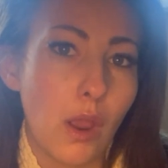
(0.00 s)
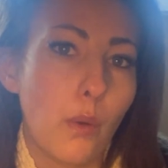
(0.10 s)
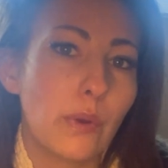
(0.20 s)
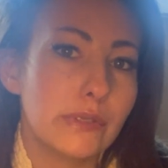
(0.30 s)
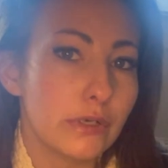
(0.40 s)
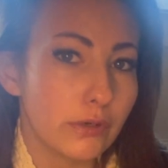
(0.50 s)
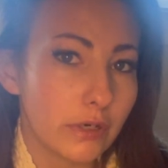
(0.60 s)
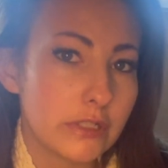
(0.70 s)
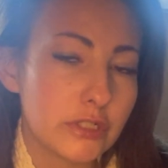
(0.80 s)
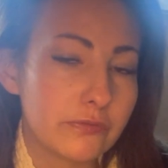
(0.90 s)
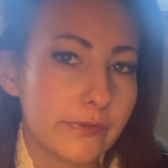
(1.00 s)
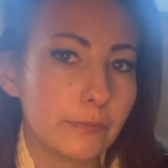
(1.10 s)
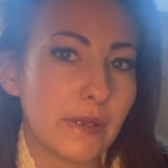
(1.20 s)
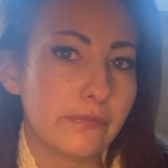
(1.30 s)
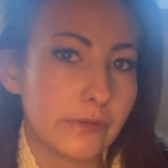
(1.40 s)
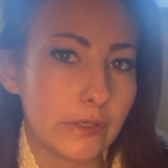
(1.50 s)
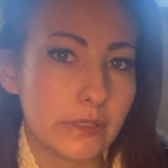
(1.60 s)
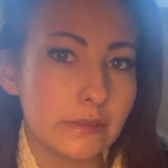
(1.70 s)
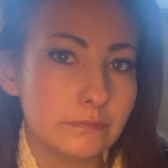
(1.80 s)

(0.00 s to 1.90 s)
When your courage is fueled by fear,